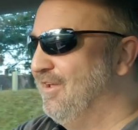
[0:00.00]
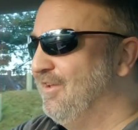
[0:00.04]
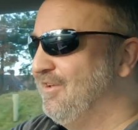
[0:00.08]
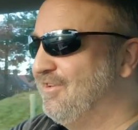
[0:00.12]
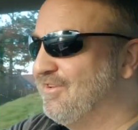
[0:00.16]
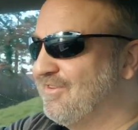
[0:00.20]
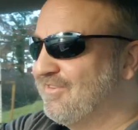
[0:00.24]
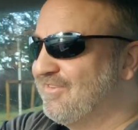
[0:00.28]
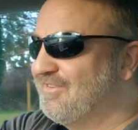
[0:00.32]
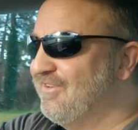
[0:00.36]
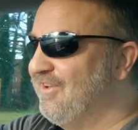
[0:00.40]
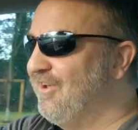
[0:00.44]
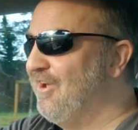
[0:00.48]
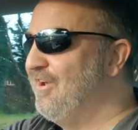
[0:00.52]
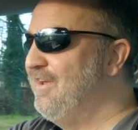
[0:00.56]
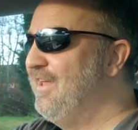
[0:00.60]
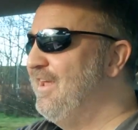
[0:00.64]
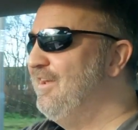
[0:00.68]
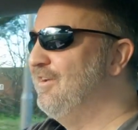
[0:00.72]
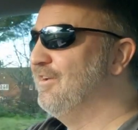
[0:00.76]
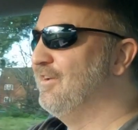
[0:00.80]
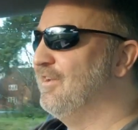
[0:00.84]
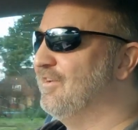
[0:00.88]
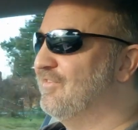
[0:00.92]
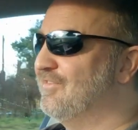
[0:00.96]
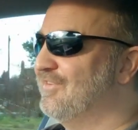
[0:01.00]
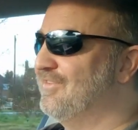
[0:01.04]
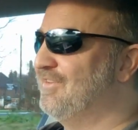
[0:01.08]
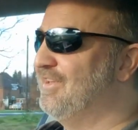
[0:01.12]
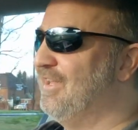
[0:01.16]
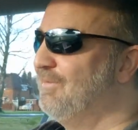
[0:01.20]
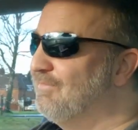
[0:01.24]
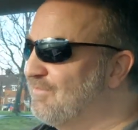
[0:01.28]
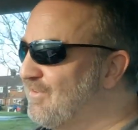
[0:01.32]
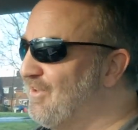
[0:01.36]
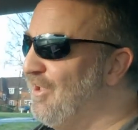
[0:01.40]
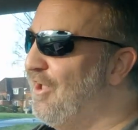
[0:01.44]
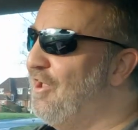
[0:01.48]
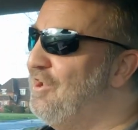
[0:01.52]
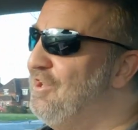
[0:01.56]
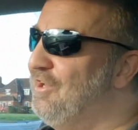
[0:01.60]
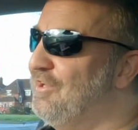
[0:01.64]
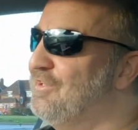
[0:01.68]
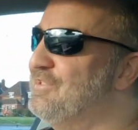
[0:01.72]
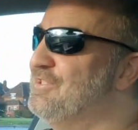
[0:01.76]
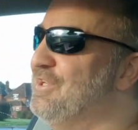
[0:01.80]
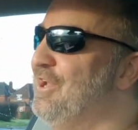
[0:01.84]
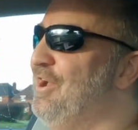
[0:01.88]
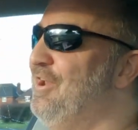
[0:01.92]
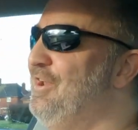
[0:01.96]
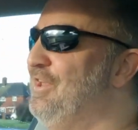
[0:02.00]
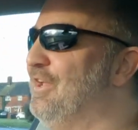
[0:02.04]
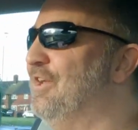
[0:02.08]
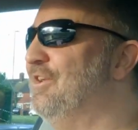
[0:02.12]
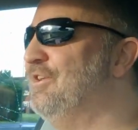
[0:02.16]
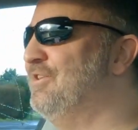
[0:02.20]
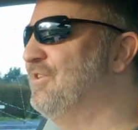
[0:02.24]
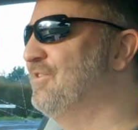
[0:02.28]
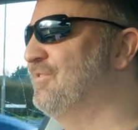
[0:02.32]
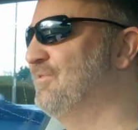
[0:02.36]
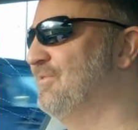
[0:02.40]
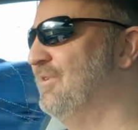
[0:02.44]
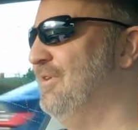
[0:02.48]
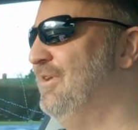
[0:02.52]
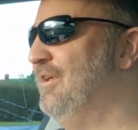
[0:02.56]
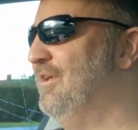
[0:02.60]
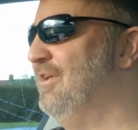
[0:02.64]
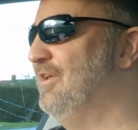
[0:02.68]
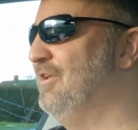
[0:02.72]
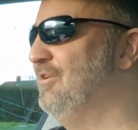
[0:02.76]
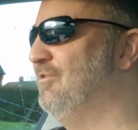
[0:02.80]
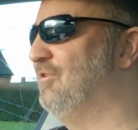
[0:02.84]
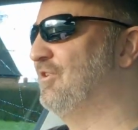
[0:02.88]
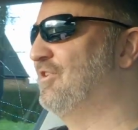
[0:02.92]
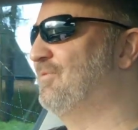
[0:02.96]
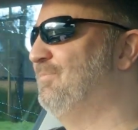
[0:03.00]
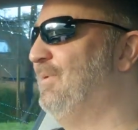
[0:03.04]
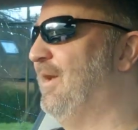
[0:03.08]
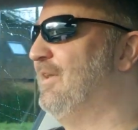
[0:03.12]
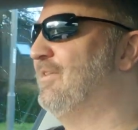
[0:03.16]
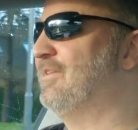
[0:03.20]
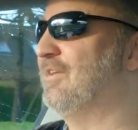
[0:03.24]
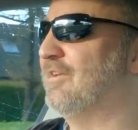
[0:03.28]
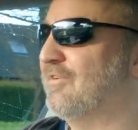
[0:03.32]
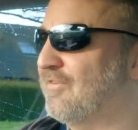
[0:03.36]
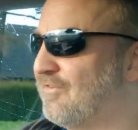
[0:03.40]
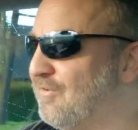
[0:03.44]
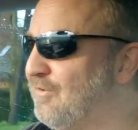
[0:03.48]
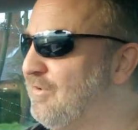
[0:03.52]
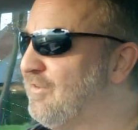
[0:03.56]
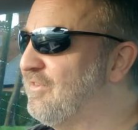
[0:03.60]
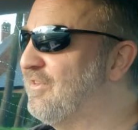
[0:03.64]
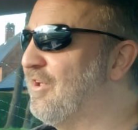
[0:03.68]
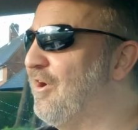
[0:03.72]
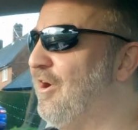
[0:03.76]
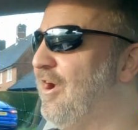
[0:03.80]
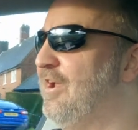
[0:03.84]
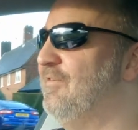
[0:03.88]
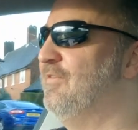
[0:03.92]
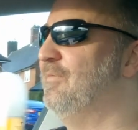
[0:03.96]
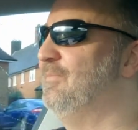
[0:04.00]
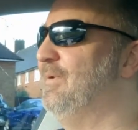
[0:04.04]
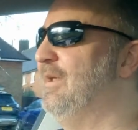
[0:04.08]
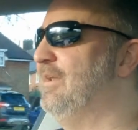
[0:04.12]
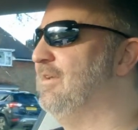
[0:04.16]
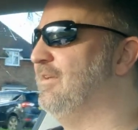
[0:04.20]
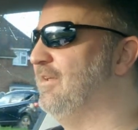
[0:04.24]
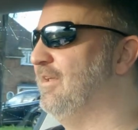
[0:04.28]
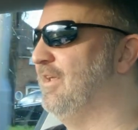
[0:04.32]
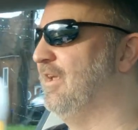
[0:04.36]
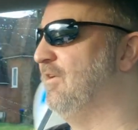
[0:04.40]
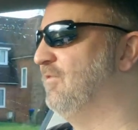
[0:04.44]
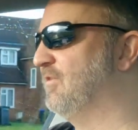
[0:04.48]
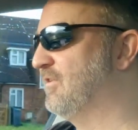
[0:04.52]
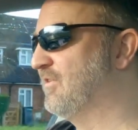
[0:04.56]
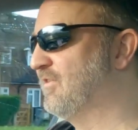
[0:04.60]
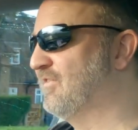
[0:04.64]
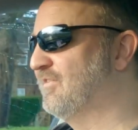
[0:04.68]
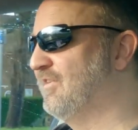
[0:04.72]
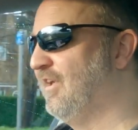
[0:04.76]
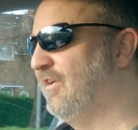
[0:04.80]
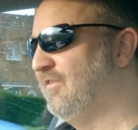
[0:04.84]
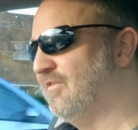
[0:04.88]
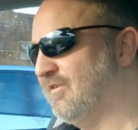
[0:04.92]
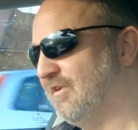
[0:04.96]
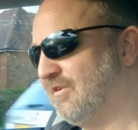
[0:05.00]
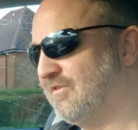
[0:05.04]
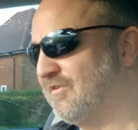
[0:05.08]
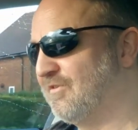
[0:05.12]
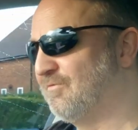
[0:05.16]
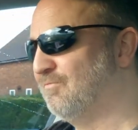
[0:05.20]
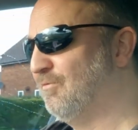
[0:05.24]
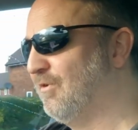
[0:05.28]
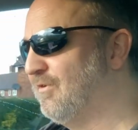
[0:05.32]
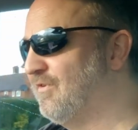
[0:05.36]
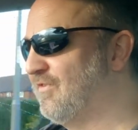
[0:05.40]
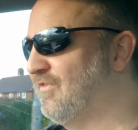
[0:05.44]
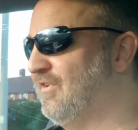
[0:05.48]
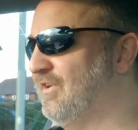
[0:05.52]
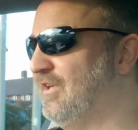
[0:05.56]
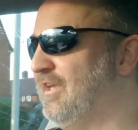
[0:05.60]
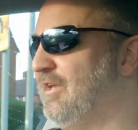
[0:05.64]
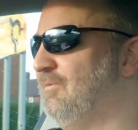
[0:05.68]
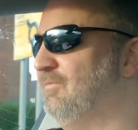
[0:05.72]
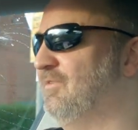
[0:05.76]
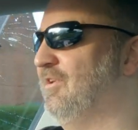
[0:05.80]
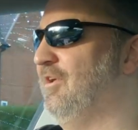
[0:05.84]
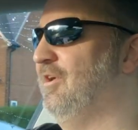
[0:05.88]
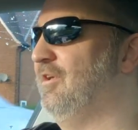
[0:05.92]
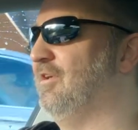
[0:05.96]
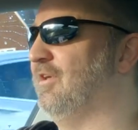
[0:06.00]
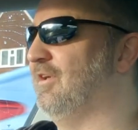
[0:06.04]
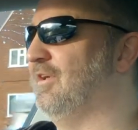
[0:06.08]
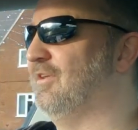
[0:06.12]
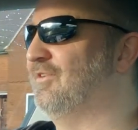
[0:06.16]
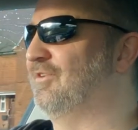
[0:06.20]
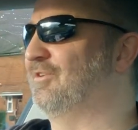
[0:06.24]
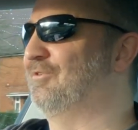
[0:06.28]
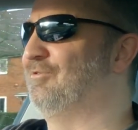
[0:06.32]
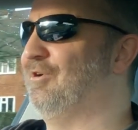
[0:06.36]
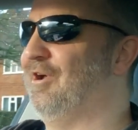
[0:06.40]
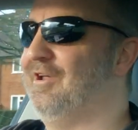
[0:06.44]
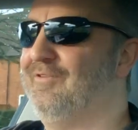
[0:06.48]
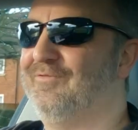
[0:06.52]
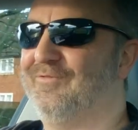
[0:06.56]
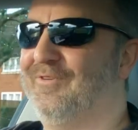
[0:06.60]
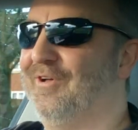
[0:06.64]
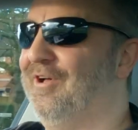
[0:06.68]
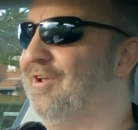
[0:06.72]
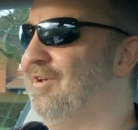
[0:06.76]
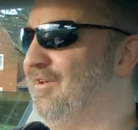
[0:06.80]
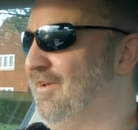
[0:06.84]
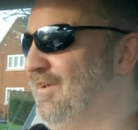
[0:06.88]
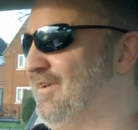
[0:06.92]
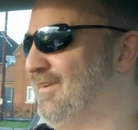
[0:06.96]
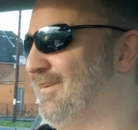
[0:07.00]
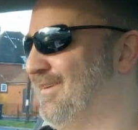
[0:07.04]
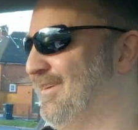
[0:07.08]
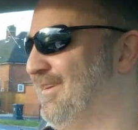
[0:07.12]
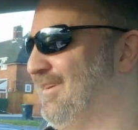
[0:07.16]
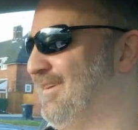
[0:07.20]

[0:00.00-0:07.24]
You just turn in and it just keeps turning and turning and you just you're expecting to sort of dive a bit and give, it just doesn't. It just wants to keep turning. It's great fun.